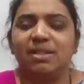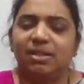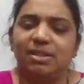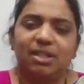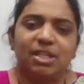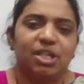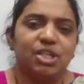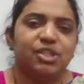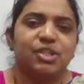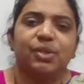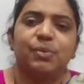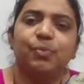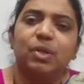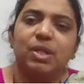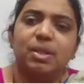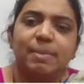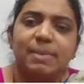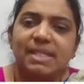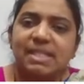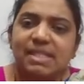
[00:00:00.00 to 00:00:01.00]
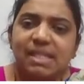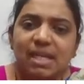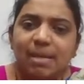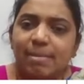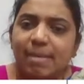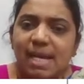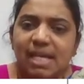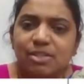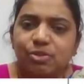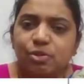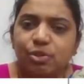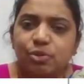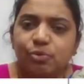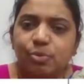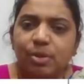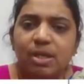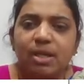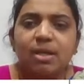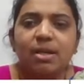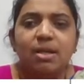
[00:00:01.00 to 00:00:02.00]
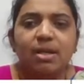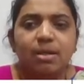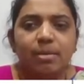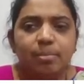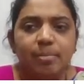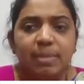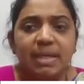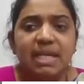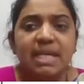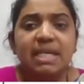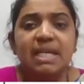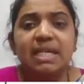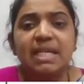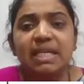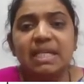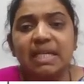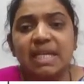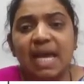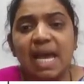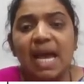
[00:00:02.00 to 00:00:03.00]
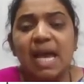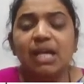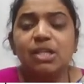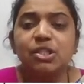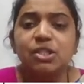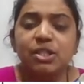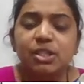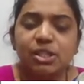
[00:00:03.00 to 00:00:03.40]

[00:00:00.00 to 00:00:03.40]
Narration will be same as usual, being cash